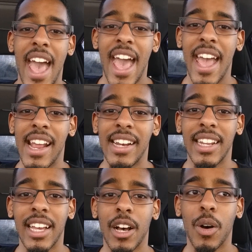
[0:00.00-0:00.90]

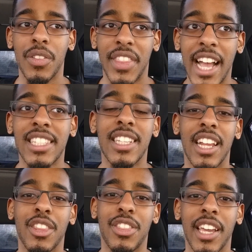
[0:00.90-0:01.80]
and that's
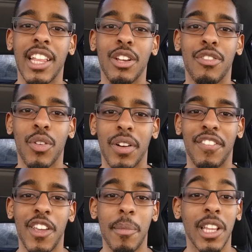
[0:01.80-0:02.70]
another thing I look for in
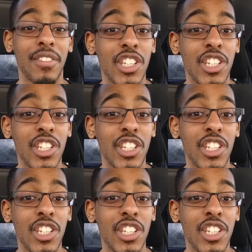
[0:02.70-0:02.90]
a female.